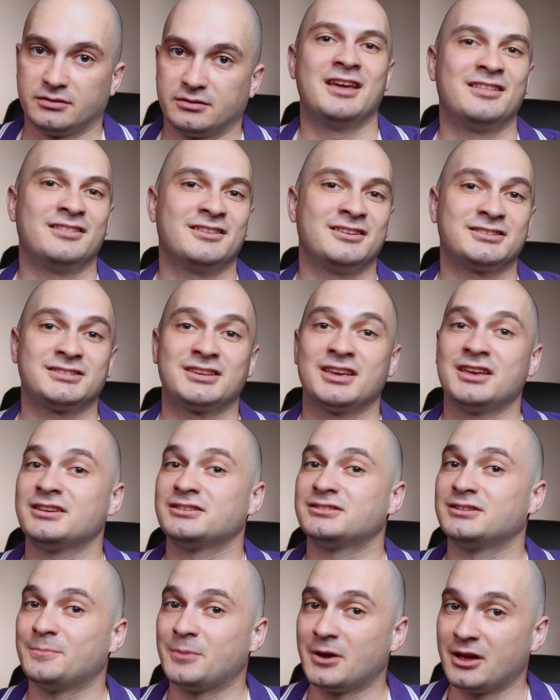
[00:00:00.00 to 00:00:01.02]
In this case,
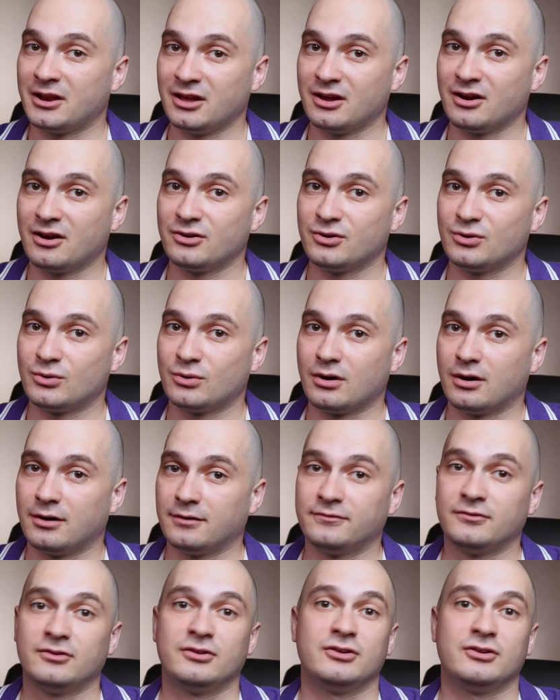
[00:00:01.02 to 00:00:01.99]
depending on your offer,